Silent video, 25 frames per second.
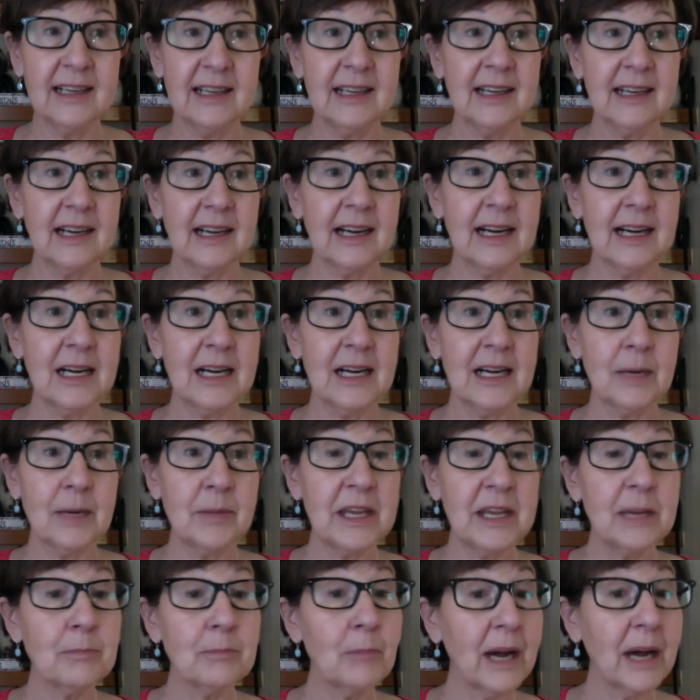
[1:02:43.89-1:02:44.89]
Mm-hmm.
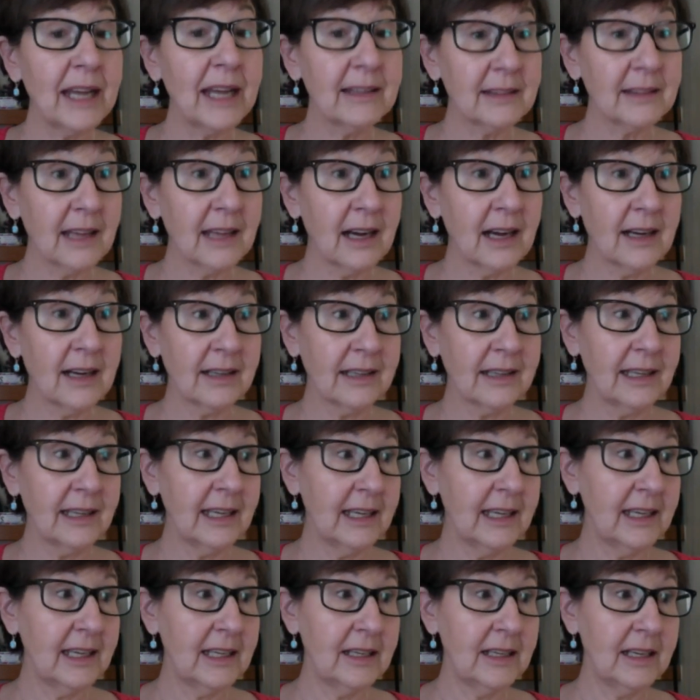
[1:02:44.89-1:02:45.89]
In my lung,
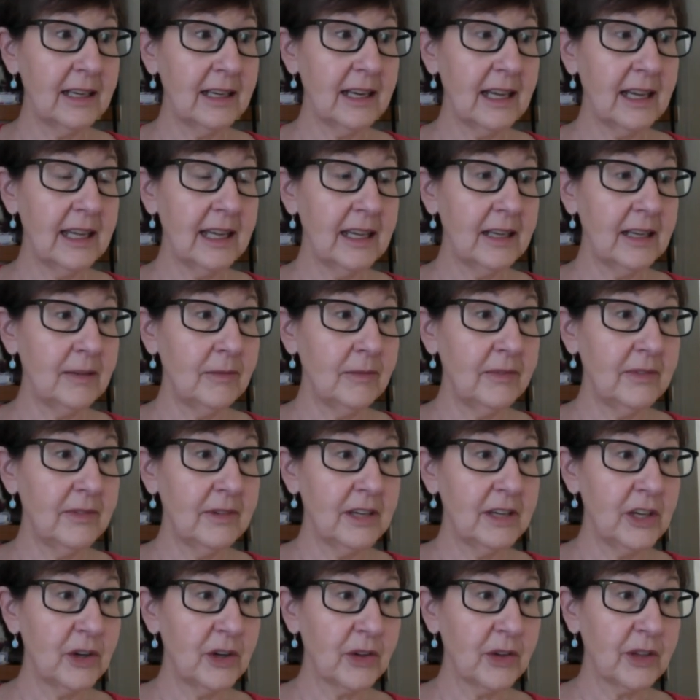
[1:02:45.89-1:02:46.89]
in
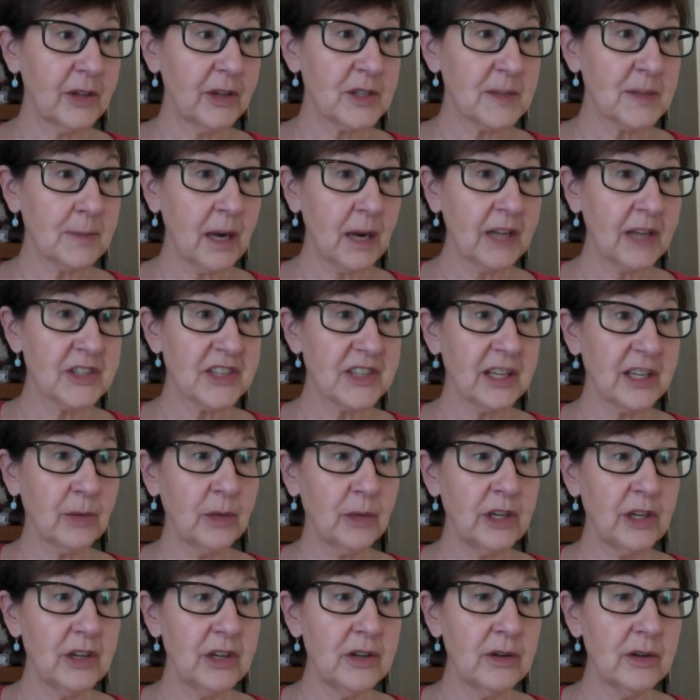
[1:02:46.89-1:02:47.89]
the spots that
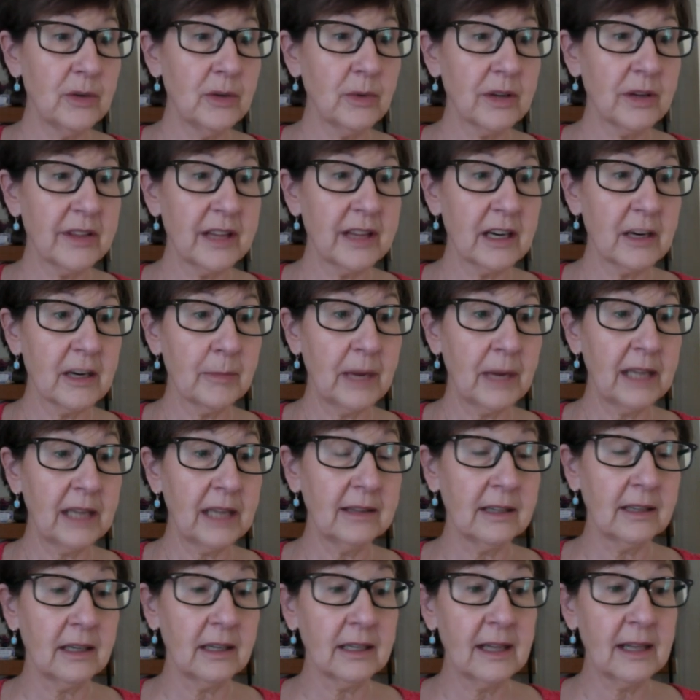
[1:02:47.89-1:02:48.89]
we knew were there in my
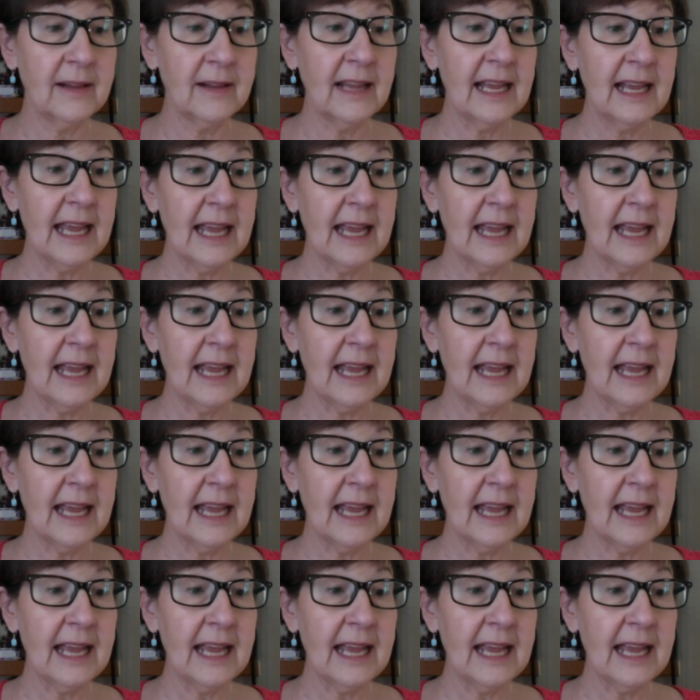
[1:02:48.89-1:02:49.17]
lung,